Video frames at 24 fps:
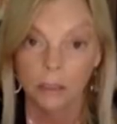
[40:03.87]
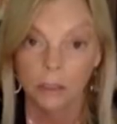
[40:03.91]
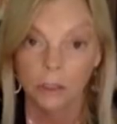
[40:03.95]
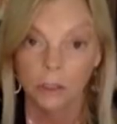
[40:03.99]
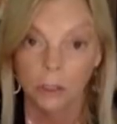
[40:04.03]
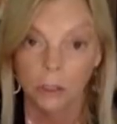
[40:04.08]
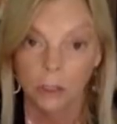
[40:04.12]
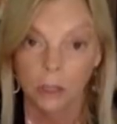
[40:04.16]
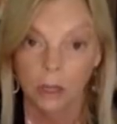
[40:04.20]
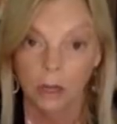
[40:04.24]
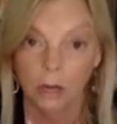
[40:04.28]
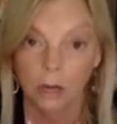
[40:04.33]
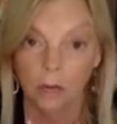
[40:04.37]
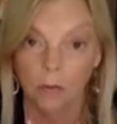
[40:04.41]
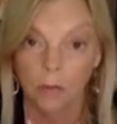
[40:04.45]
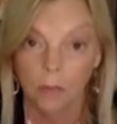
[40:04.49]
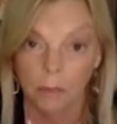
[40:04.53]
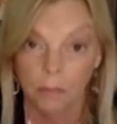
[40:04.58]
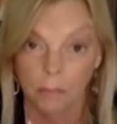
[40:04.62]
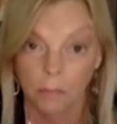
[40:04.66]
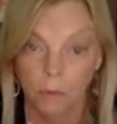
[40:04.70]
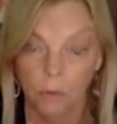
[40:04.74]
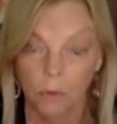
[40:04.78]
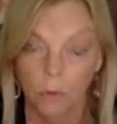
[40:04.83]
in Chicago
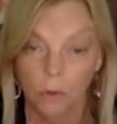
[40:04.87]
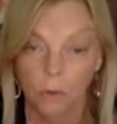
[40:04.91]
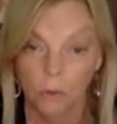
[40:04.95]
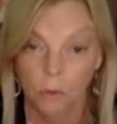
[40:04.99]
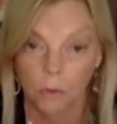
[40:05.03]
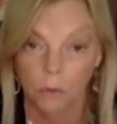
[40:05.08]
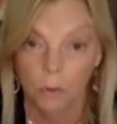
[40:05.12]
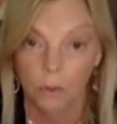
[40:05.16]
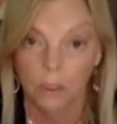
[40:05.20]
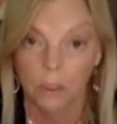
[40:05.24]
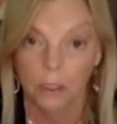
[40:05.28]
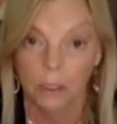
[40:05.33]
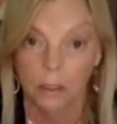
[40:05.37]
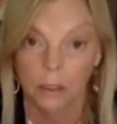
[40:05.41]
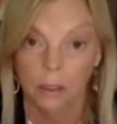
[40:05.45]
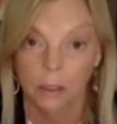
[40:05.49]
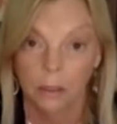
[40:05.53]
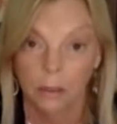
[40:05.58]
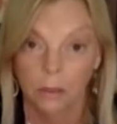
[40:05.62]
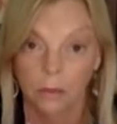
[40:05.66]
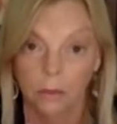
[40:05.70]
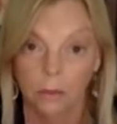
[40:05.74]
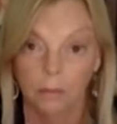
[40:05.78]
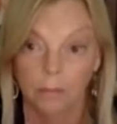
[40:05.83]
than Portland, Oregon.
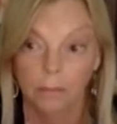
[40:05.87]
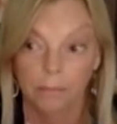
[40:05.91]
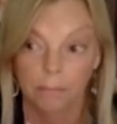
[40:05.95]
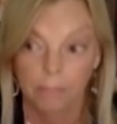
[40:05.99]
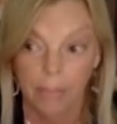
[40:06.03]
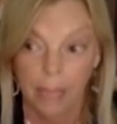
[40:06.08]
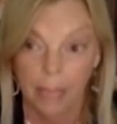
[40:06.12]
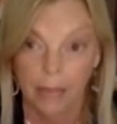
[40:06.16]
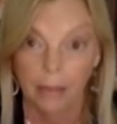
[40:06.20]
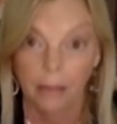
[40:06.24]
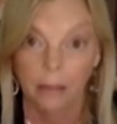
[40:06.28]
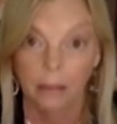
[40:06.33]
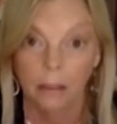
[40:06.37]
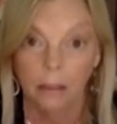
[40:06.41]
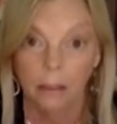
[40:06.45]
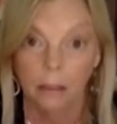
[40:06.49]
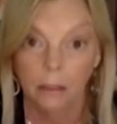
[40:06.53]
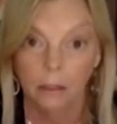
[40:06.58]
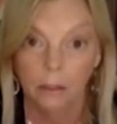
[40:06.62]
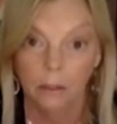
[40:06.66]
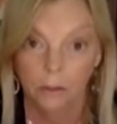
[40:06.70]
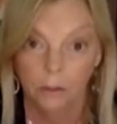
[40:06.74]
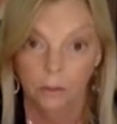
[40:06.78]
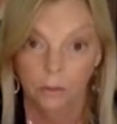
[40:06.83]
You can bet
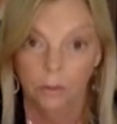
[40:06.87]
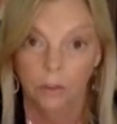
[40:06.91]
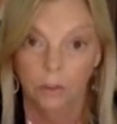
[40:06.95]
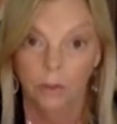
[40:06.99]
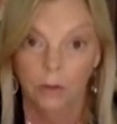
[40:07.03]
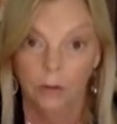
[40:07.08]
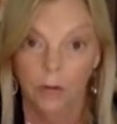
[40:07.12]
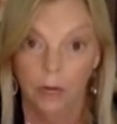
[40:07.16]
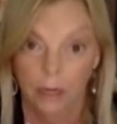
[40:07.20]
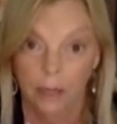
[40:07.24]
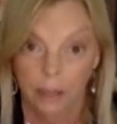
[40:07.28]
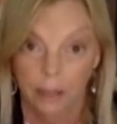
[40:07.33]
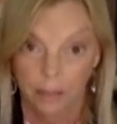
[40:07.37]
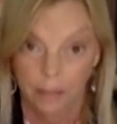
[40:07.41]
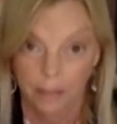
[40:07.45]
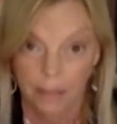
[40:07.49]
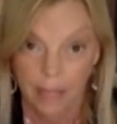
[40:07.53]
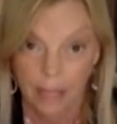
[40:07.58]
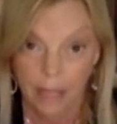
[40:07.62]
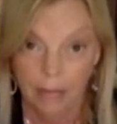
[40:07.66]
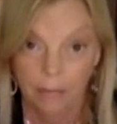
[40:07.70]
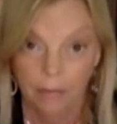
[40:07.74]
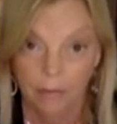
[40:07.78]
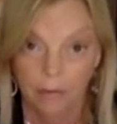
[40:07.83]
your rear end on
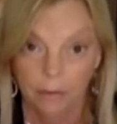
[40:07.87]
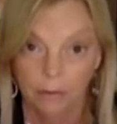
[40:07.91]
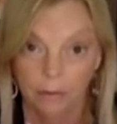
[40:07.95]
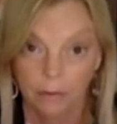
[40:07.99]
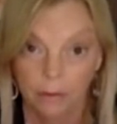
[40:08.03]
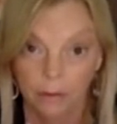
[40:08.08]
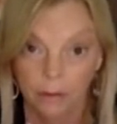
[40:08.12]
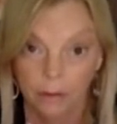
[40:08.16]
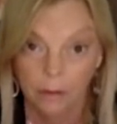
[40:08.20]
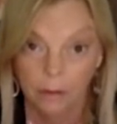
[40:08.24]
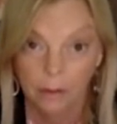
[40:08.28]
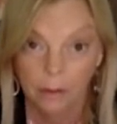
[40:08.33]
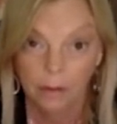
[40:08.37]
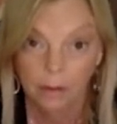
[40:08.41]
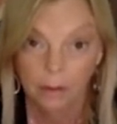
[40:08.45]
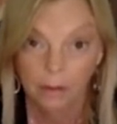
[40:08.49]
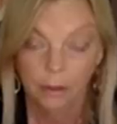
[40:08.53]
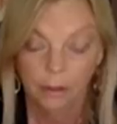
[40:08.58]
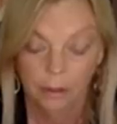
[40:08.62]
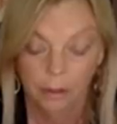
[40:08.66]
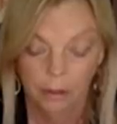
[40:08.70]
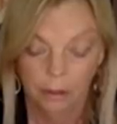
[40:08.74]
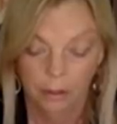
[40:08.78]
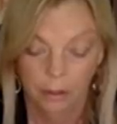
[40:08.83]
that one.
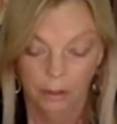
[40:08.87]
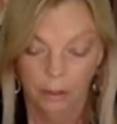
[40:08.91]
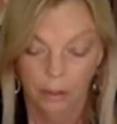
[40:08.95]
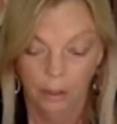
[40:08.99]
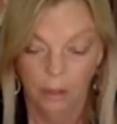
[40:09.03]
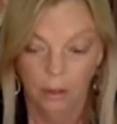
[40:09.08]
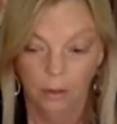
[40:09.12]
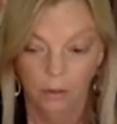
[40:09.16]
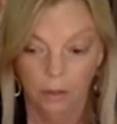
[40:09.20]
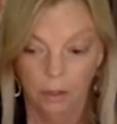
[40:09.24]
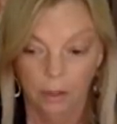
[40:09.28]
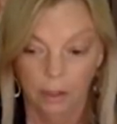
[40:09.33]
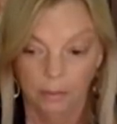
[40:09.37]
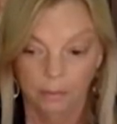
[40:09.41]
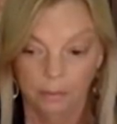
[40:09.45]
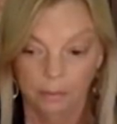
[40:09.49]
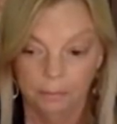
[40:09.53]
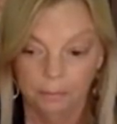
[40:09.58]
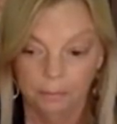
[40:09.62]
Okay.